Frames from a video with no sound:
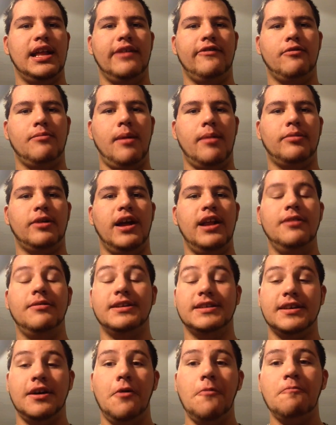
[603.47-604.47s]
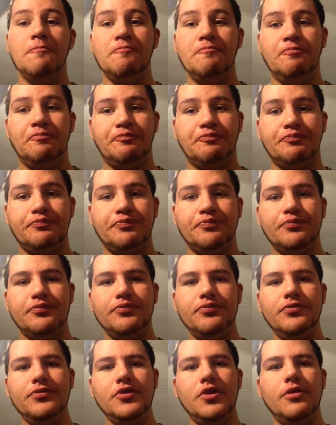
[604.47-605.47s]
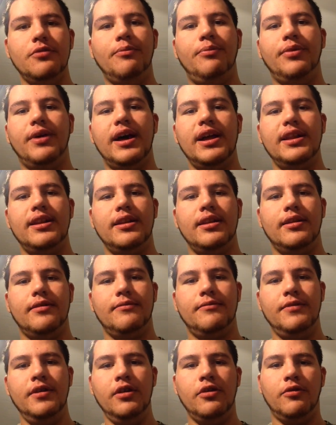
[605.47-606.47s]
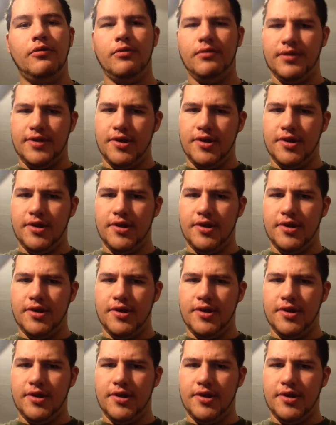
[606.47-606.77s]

can't even remember. Anyways, but you know,